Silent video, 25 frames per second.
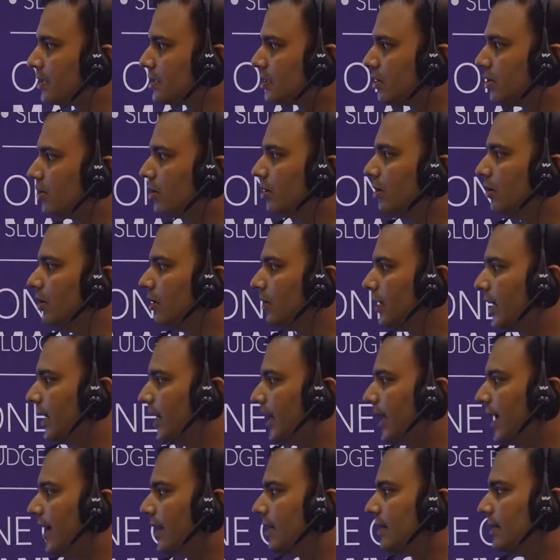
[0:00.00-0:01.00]
So
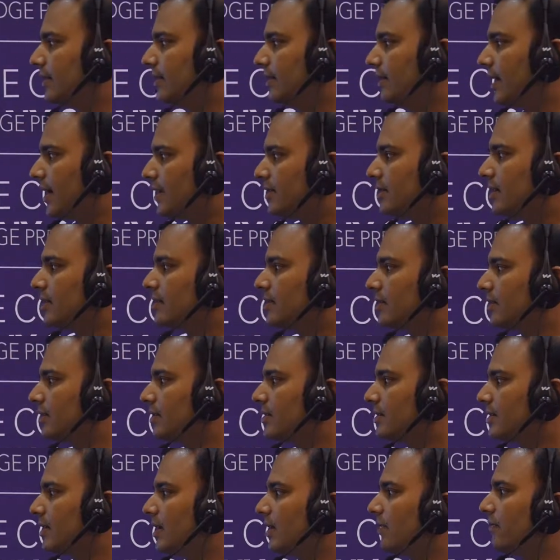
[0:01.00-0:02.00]
looking at the digestion
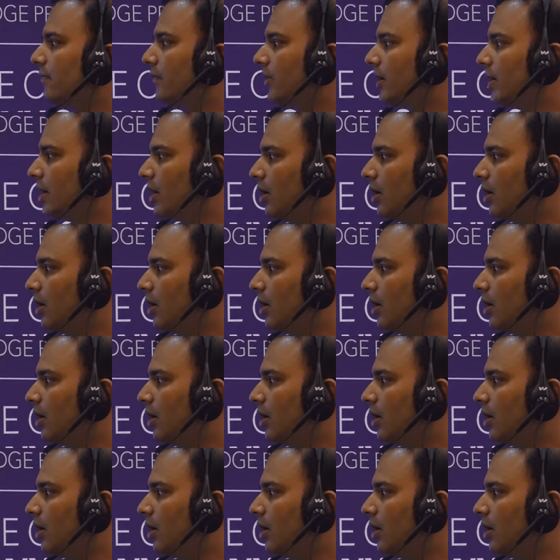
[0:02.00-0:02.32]
itself,